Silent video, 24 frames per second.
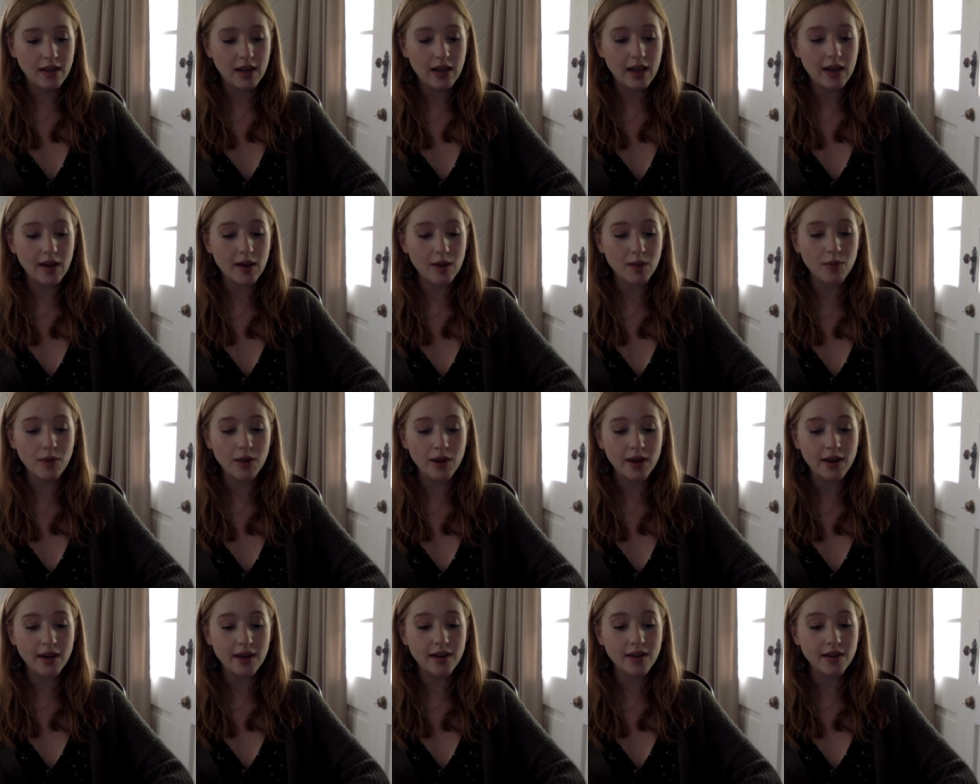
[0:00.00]
hair
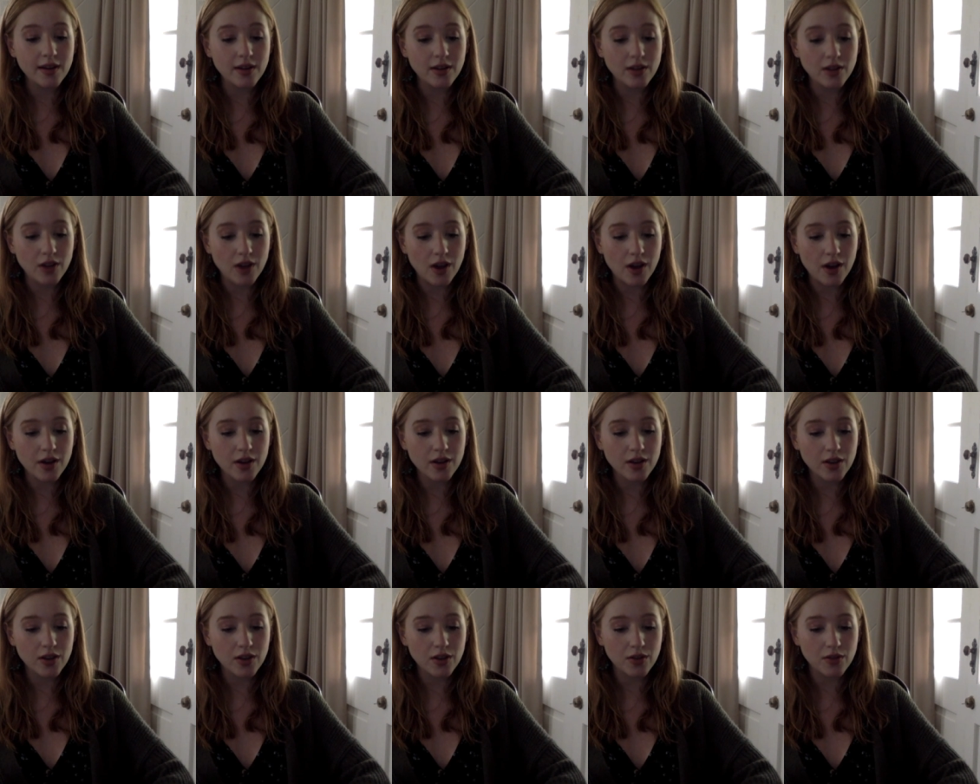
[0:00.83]
braided in a long
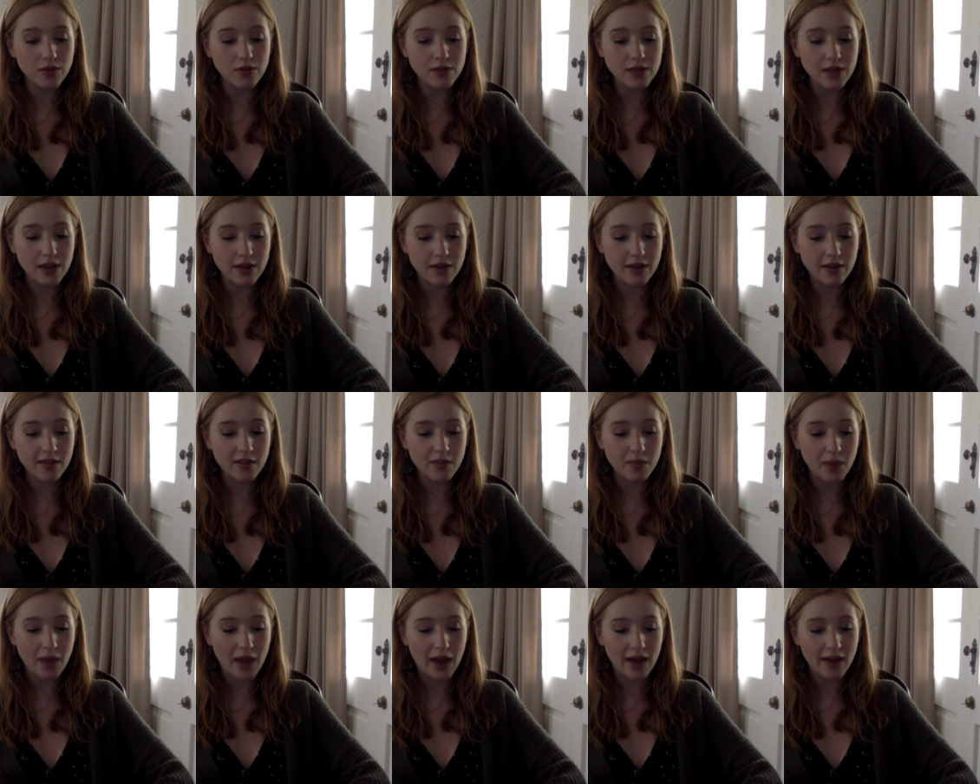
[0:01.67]
queue down his
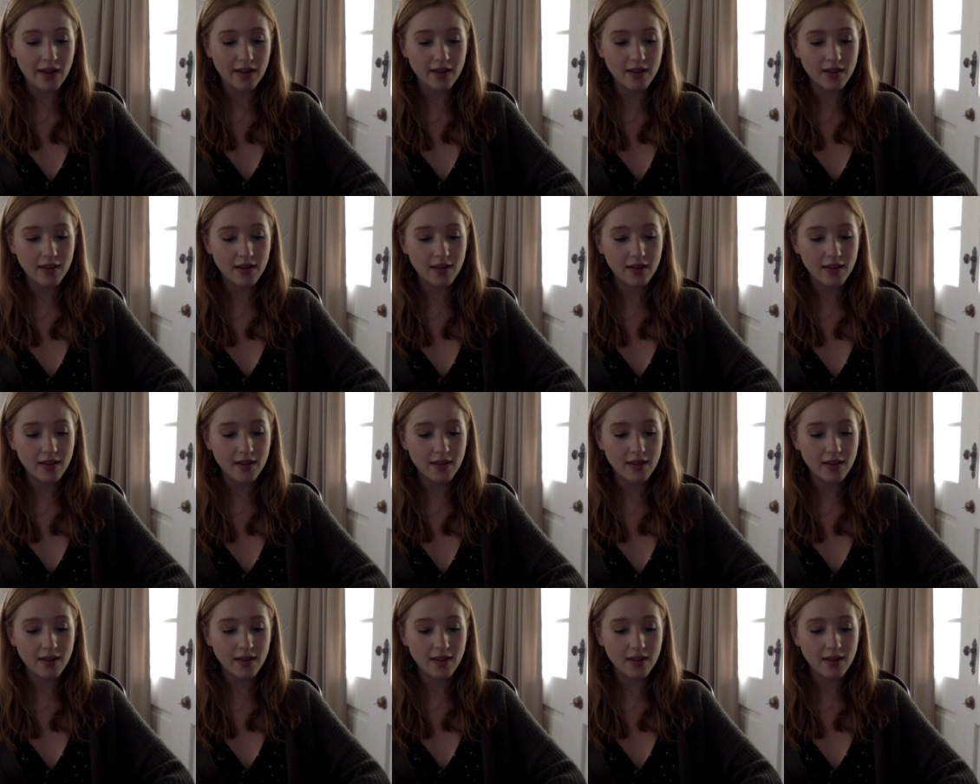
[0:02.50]
back,